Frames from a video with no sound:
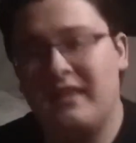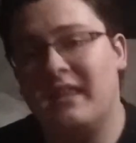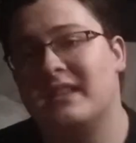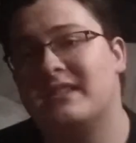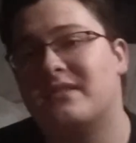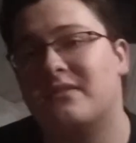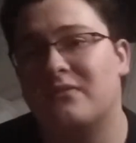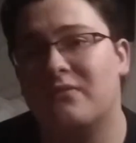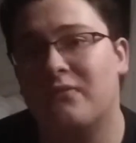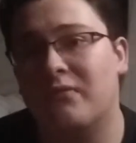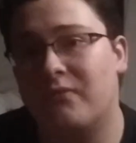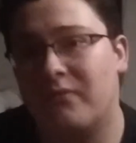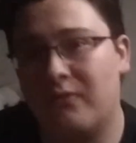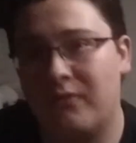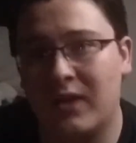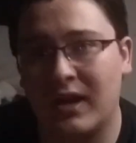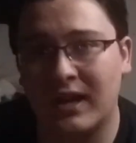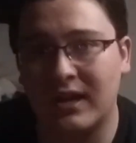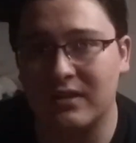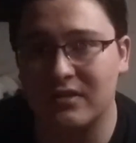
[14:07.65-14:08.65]
That's
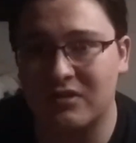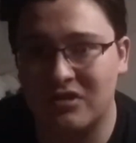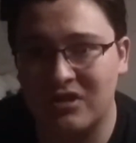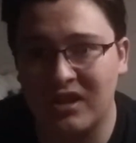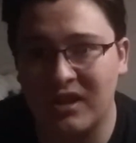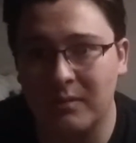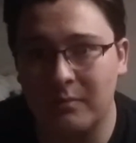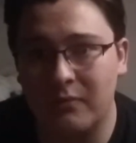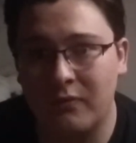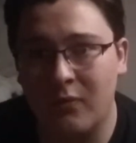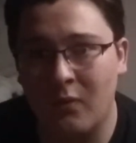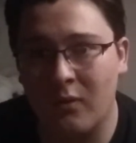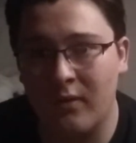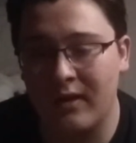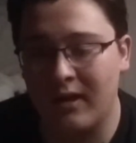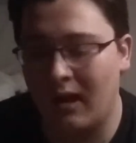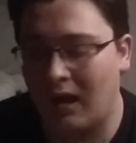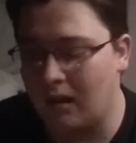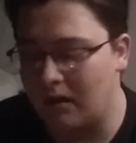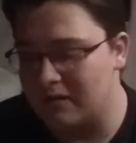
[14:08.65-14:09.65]
fucking cheap,
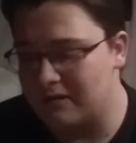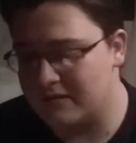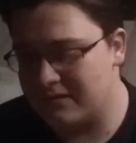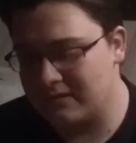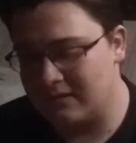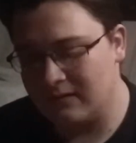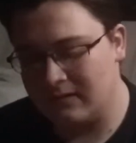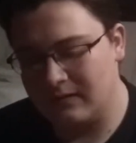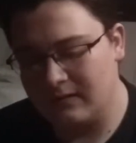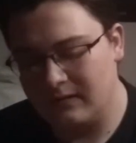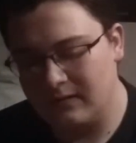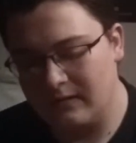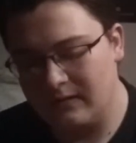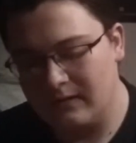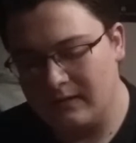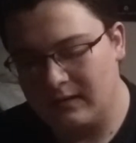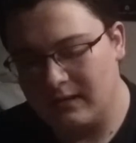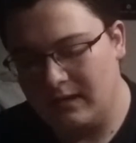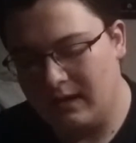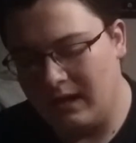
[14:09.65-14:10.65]
$4.
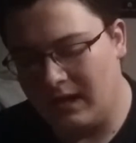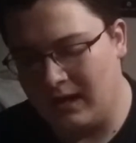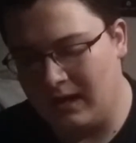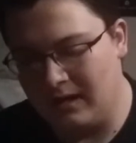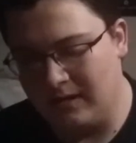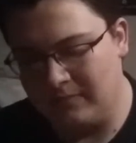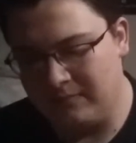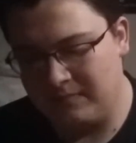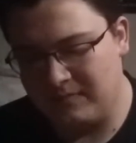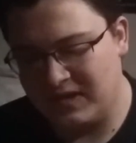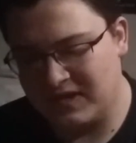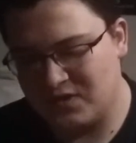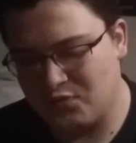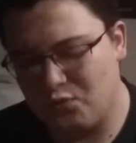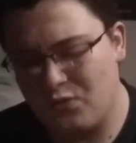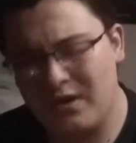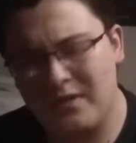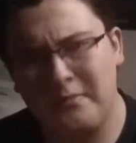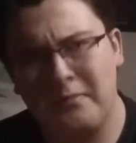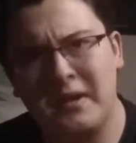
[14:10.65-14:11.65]
This
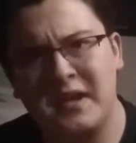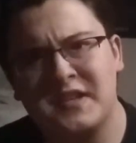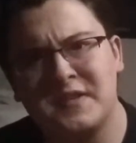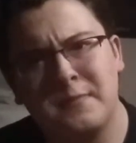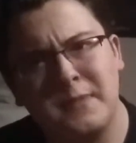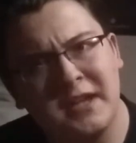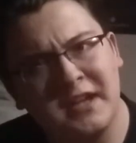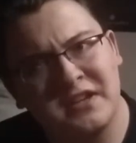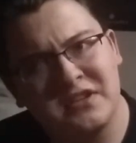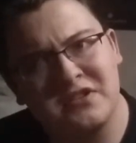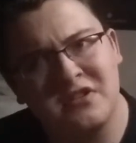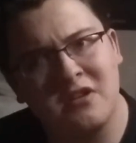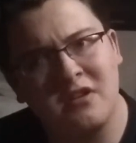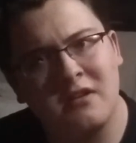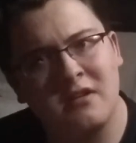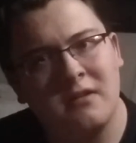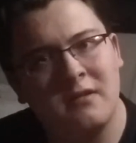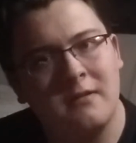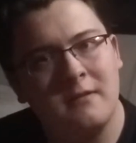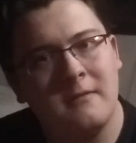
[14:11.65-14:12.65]
won Best
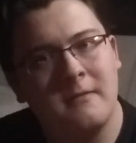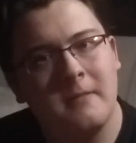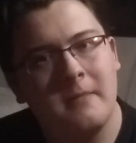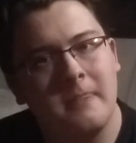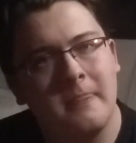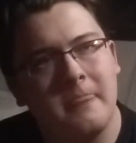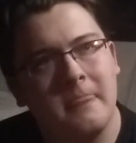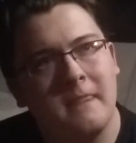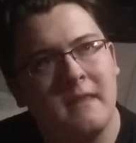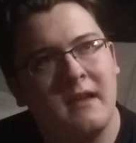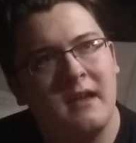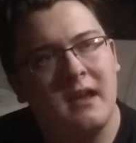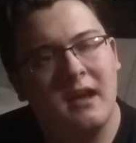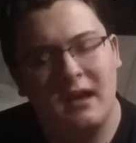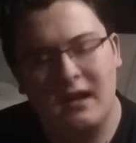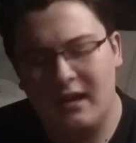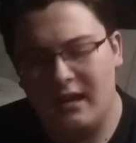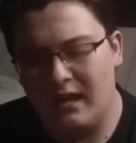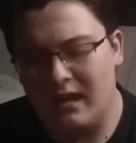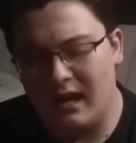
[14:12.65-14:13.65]
Picture.
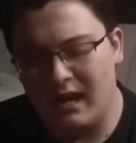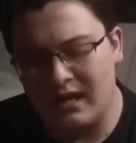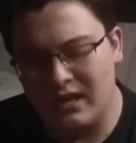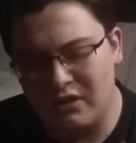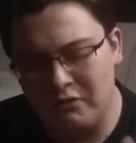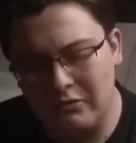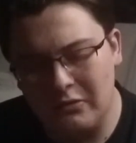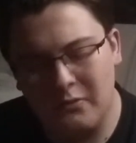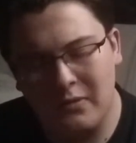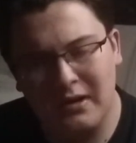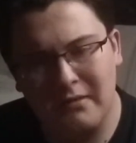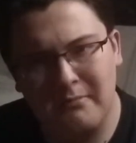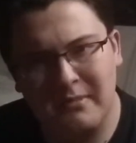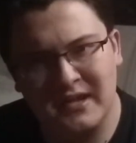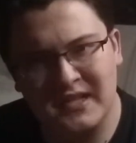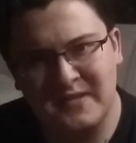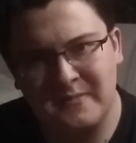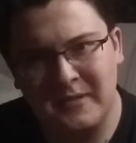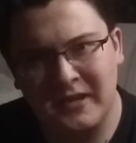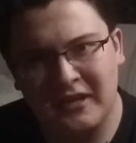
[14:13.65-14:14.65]
I knew it won
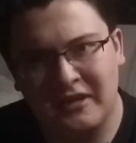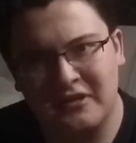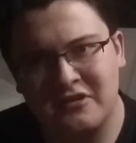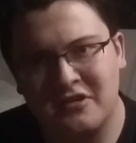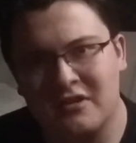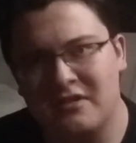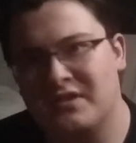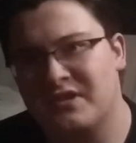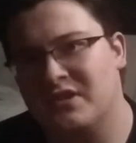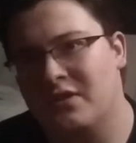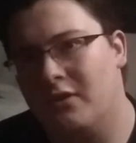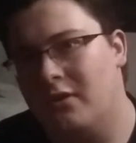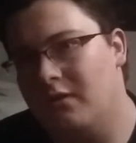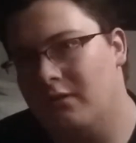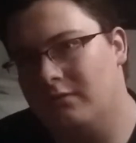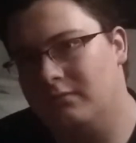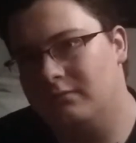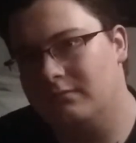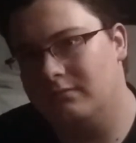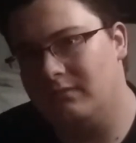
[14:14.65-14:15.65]
Best Picture,
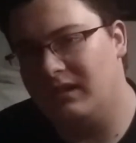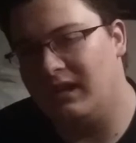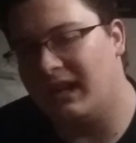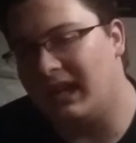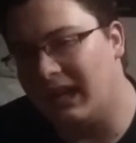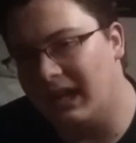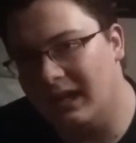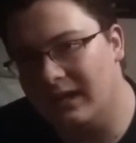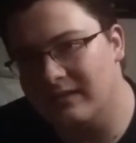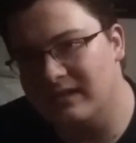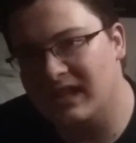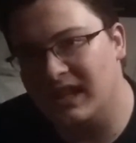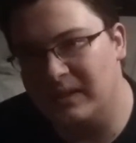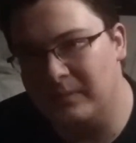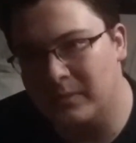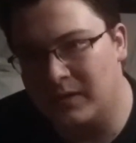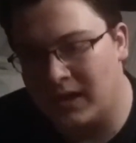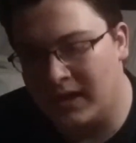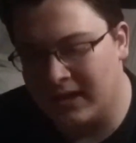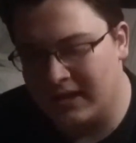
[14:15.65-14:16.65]
so again, I
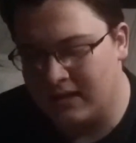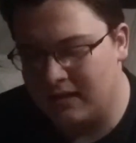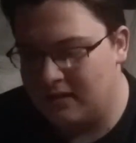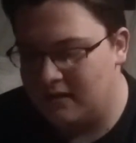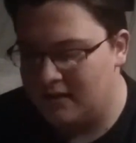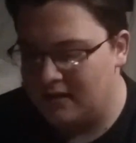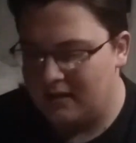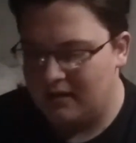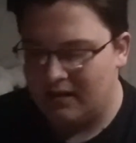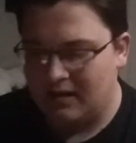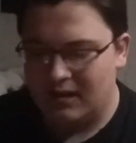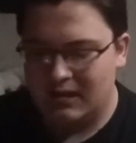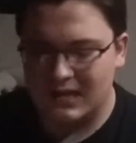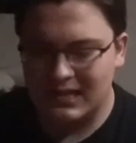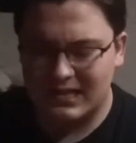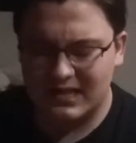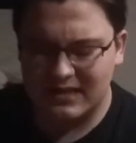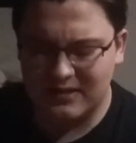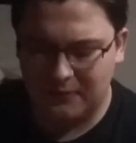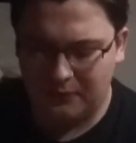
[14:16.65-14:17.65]
bought it.
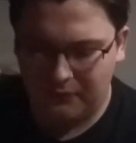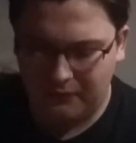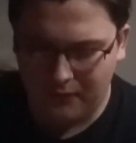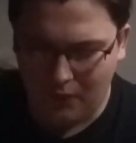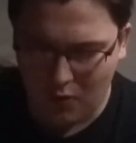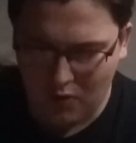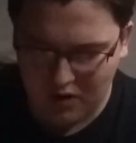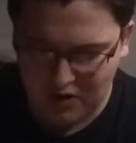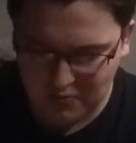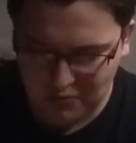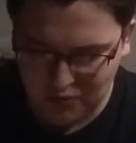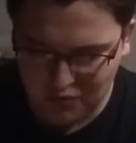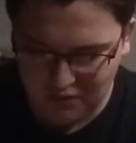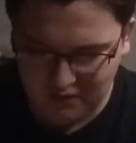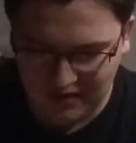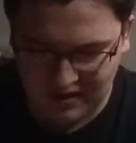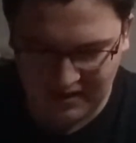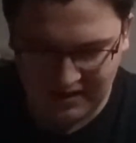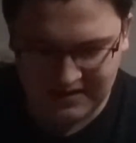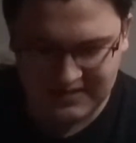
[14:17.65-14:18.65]
This is a foreign
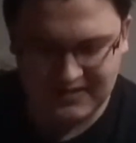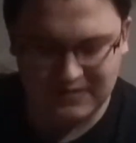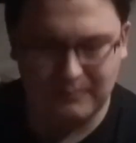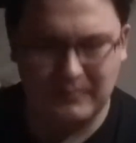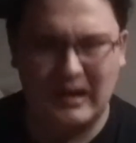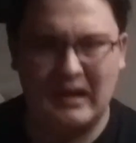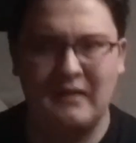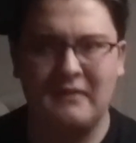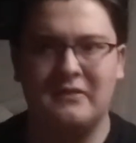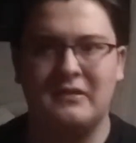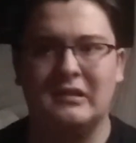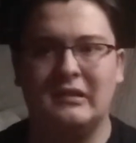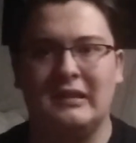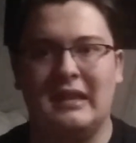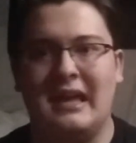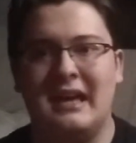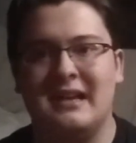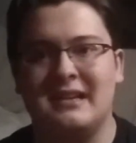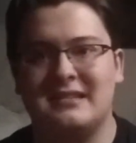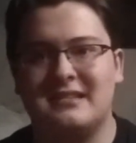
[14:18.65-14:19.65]
movie, and it's about the
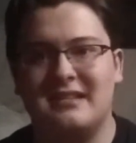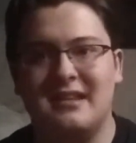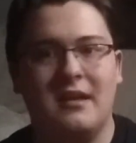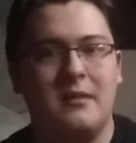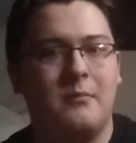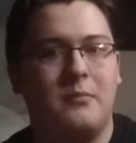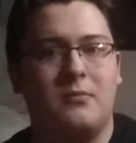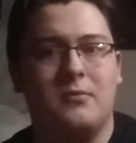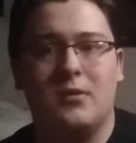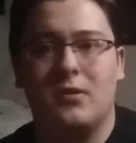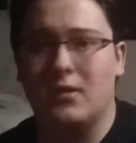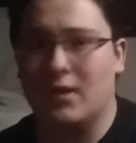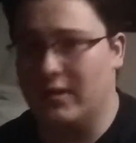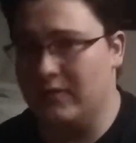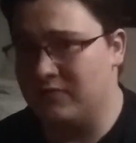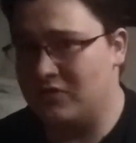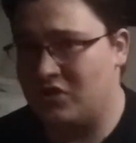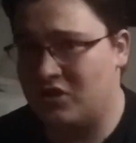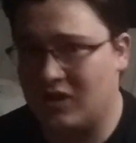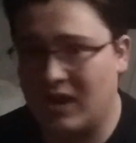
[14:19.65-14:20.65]
last emperor
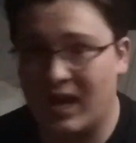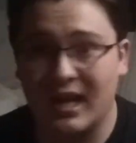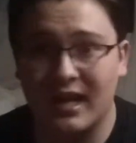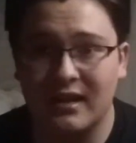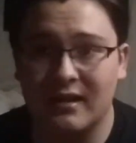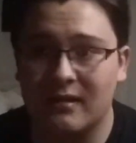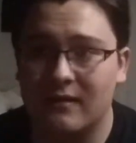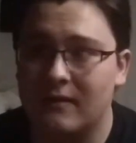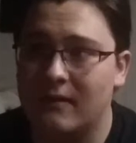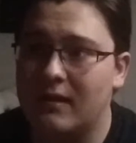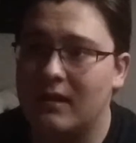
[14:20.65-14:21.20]
of China.